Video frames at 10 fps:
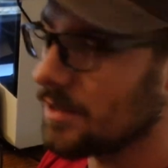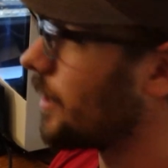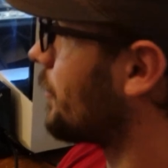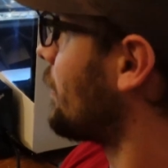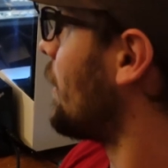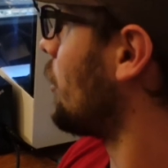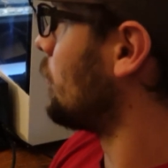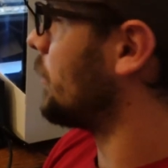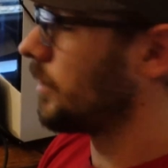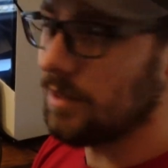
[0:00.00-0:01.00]
later now,
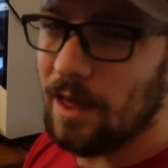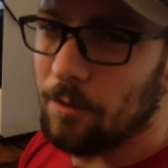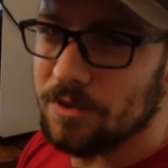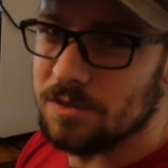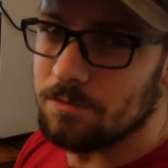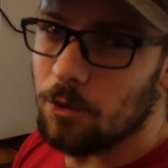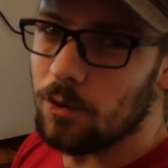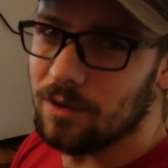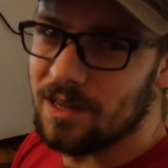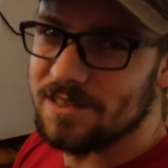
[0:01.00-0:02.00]
but that was more
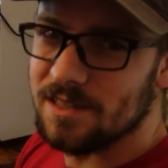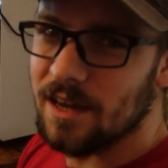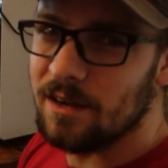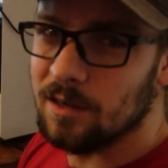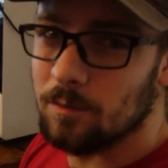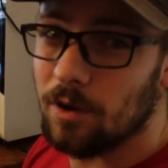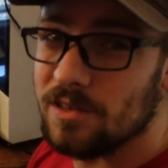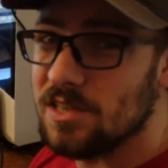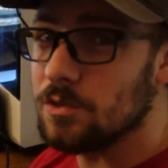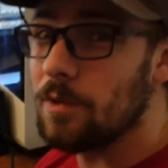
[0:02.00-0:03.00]
or less the editing process.